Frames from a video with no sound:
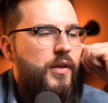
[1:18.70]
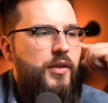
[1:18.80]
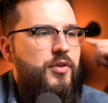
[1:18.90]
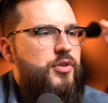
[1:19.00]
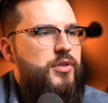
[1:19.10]
then
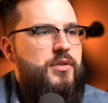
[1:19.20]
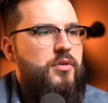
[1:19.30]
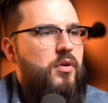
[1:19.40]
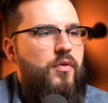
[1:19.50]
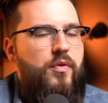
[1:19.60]
you just
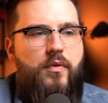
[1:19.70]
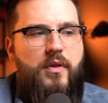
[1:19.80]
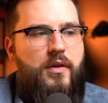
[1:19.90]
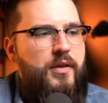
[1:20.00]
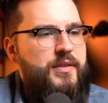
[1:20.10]
go through
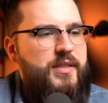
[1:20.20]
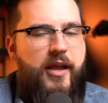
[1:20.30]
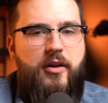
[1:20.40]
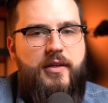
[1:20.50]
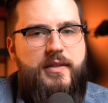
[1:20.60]
the
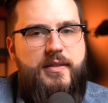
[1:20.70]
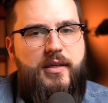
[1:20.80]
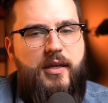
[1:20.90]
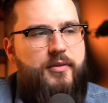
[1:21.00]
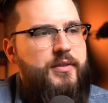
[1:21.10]
entire list
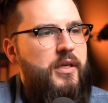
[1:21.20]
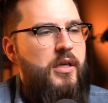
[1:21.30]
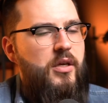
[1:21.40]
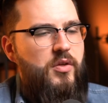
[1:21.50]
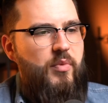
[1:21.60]
and
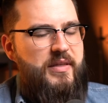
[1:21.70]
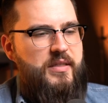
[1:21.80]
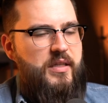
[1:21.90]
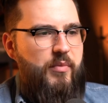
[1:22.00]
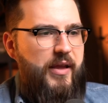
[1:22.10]
you
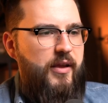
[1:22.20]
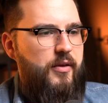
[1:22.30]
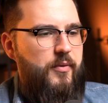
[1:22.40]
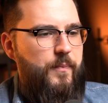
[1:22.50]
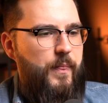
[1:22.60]
basically make
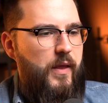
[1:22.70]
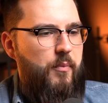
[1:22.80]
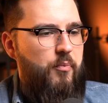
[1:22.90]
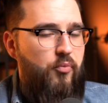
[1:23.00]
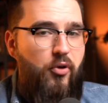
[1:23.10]
a
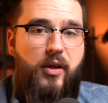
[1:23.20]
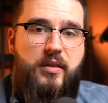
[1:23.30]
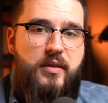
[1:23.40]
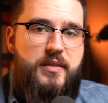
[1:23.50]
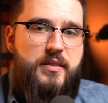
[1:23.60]
product
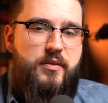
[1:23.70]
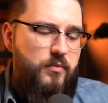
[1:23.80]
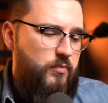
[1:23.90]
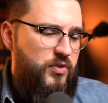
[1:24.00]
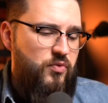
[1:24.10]
list
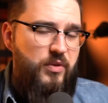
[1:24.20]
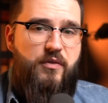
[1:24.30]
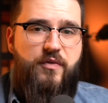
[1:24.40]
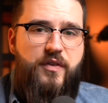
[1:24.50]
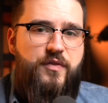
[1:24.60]
between
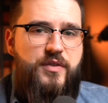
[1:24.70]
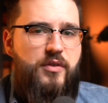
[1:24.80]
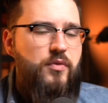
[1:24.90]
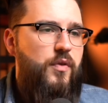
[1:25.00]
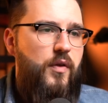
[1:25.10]
15
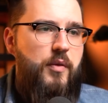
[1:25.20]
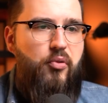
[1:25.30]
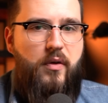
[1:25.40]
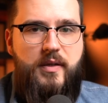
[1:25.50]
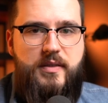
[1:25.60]
to 30
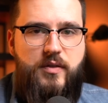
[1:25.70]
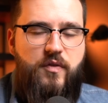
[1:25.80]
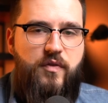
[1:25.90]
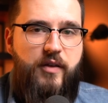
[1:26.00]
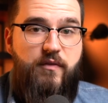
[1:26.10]
products that you
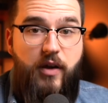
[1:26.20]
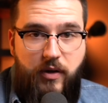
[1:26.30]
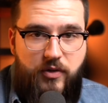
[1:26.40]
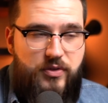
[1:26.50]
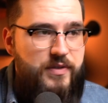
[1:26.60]
find very
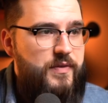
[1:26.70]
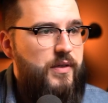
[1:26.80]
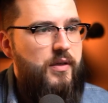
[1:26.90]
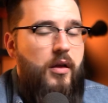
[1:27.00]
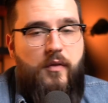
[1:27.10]

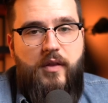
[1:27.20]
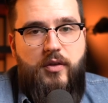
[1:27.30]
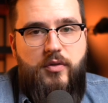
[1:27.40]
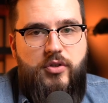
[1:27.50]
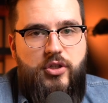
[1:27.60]
interesting, and then
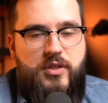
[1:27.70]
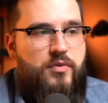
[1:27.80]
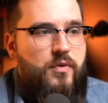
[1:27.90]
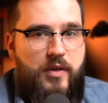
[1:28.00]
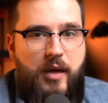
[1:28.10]
you just do
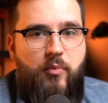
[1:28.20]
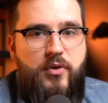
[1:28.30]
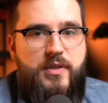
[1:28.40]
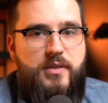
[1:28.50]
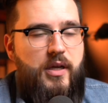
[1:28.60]
the
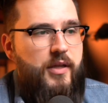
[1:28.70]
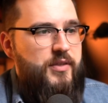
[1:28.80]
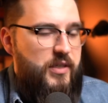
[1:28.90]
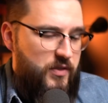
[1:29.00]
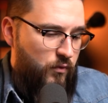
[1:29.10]
numbers and
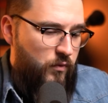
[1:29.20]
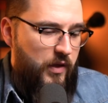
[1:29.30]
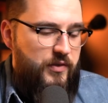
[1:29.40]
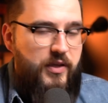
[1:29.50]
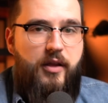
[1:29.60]
test through the
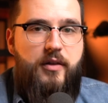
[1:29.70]
entire